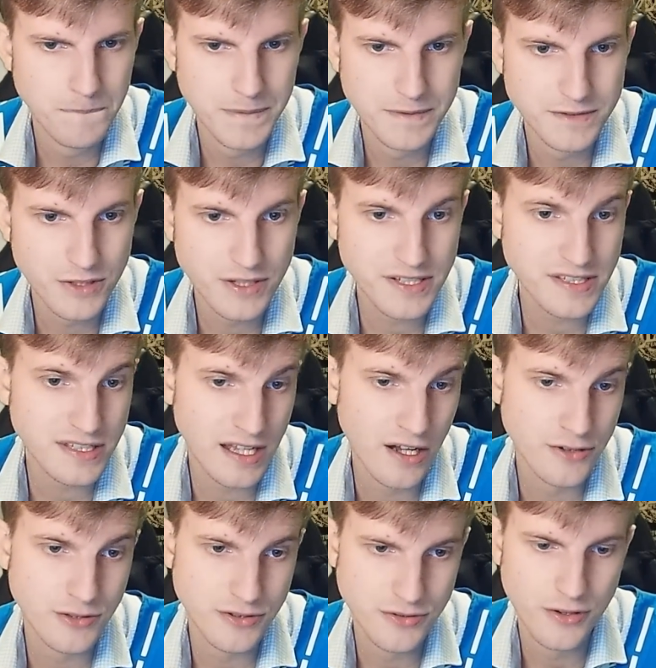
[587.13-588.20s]
So this is
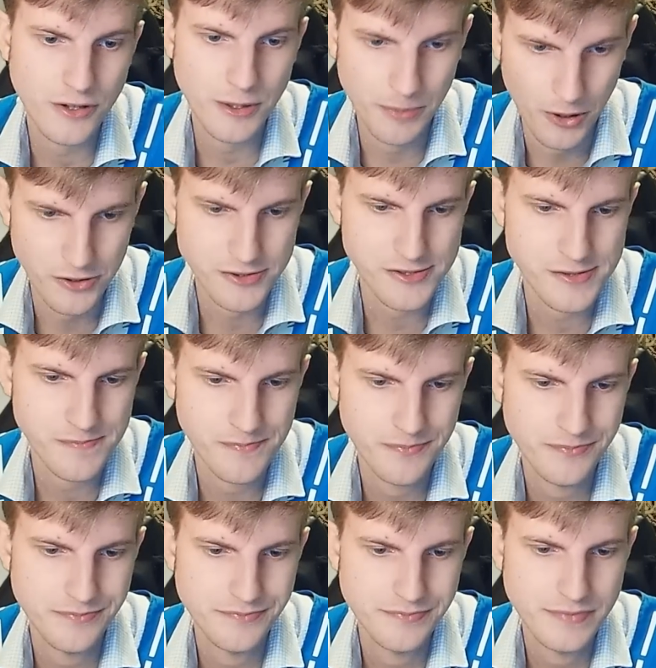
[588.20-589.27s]
$130.
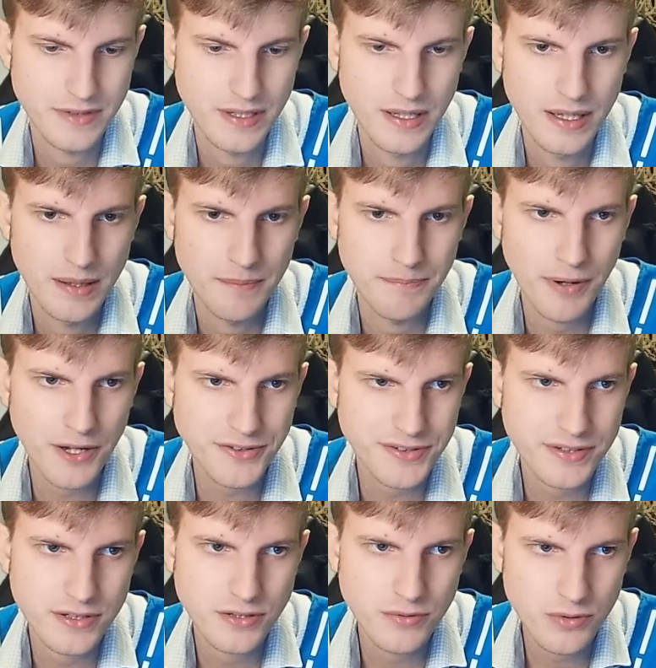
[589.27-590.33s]
But
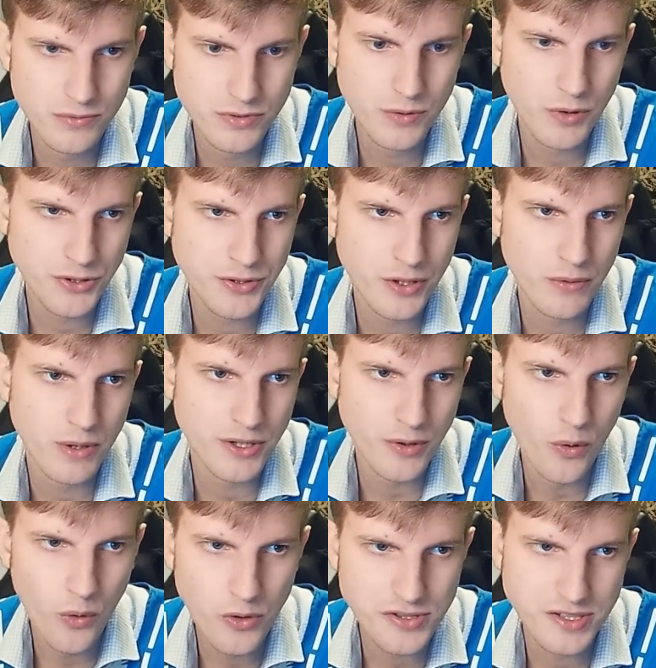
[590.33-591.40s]
you want to know what
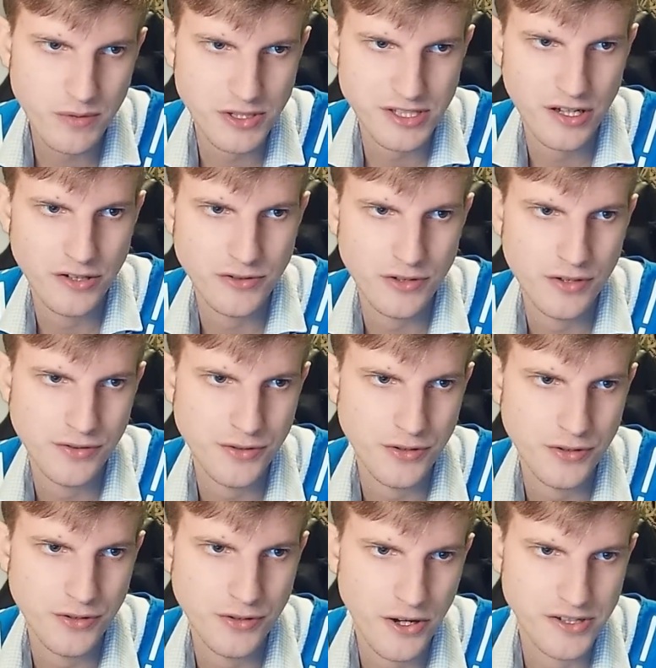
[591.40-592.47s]
also was
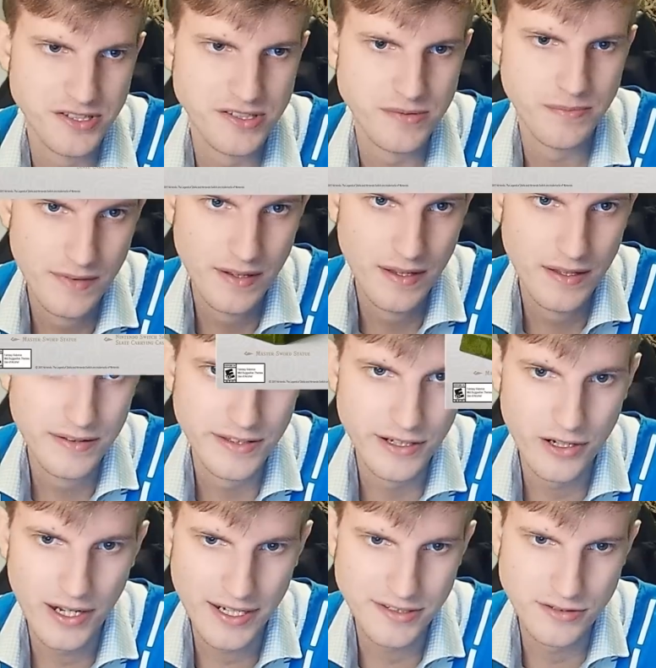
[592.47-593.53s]
$130? The
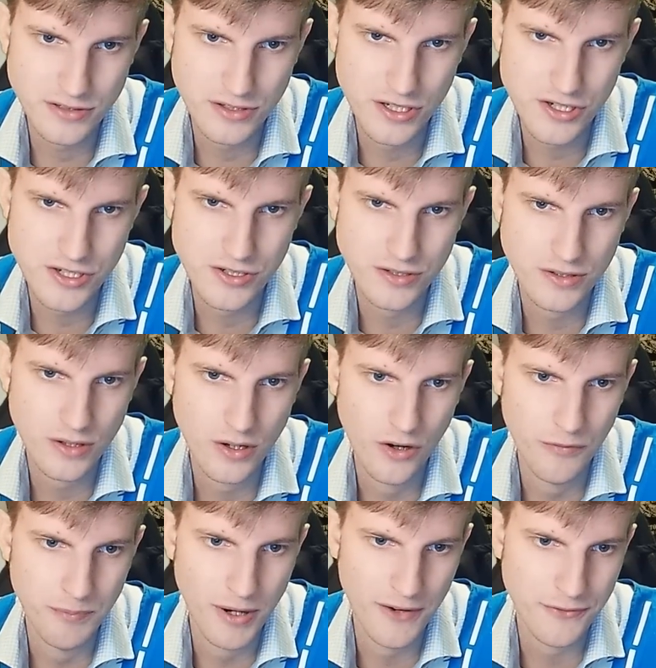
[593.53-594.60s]
collector's edition
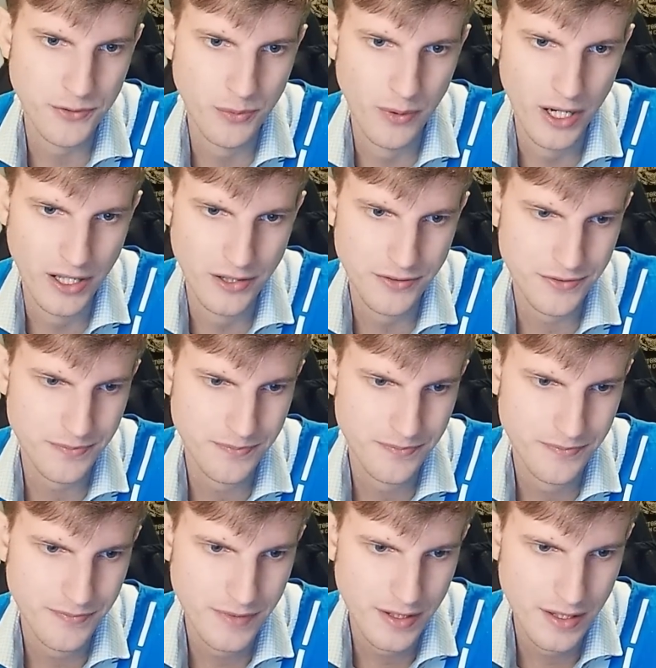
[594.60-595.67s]
of Breath of the Wild.
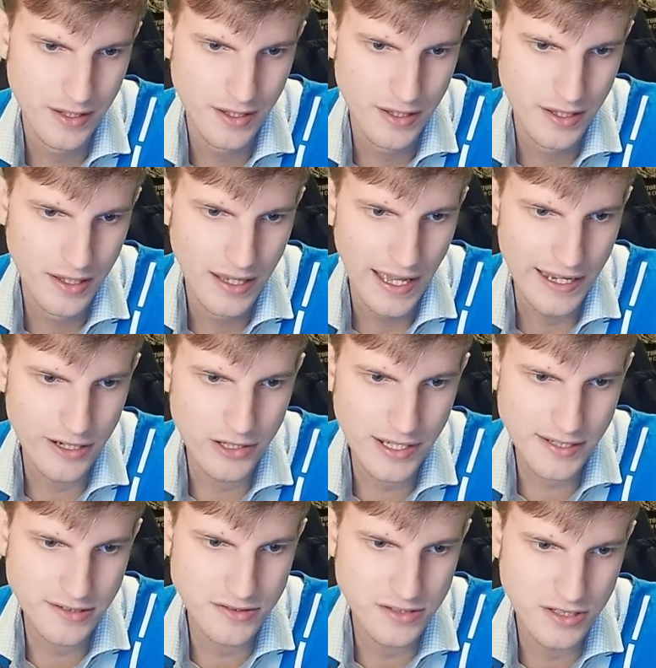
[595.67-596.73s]
A
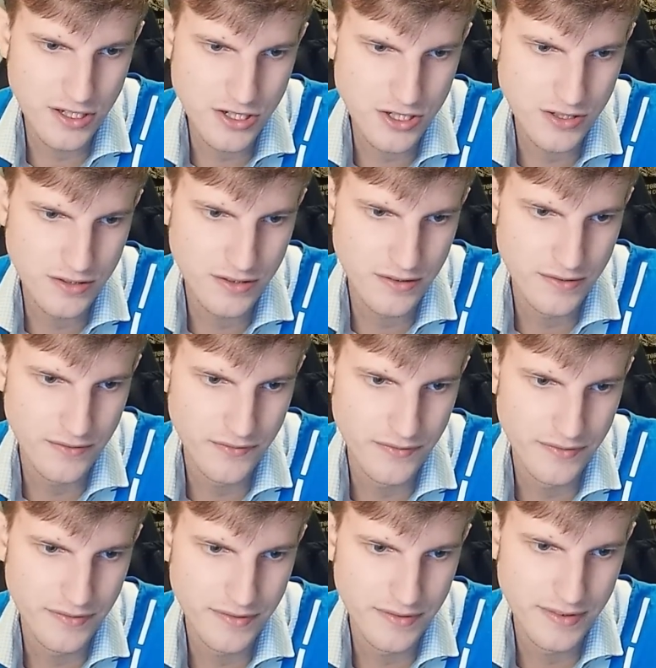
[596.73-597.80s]
collector's edition
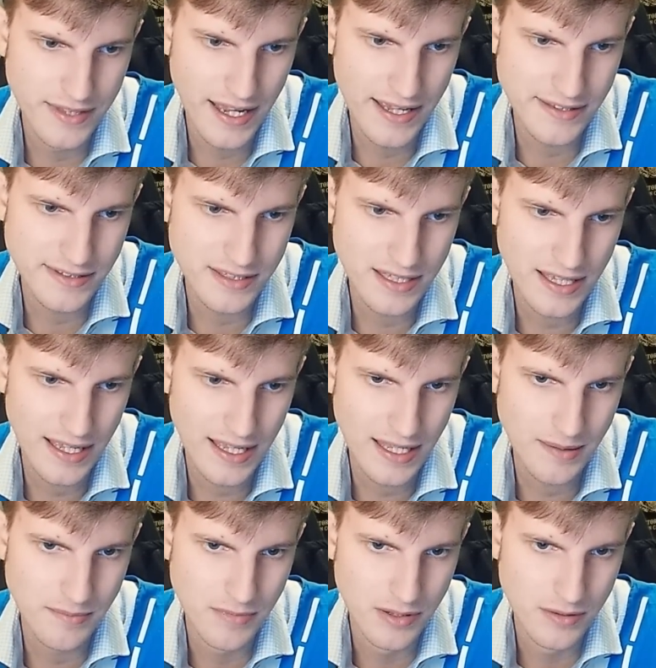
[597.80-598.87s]
that
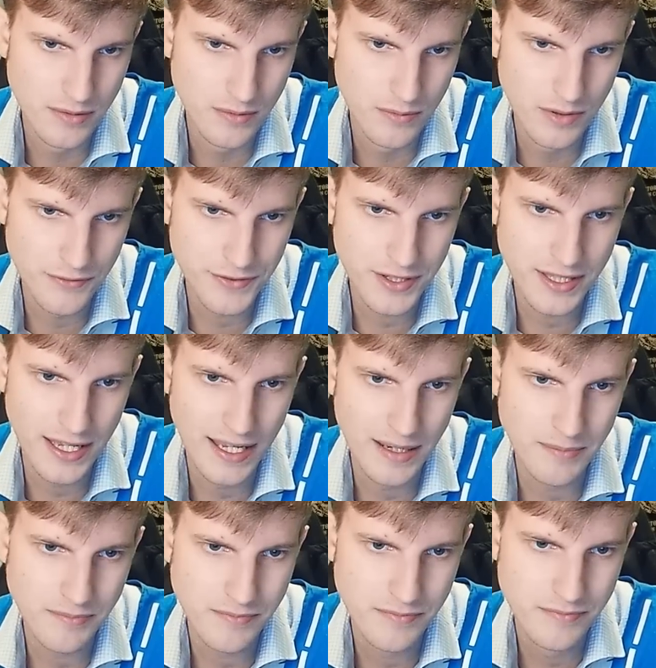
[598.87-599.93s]
came with the game,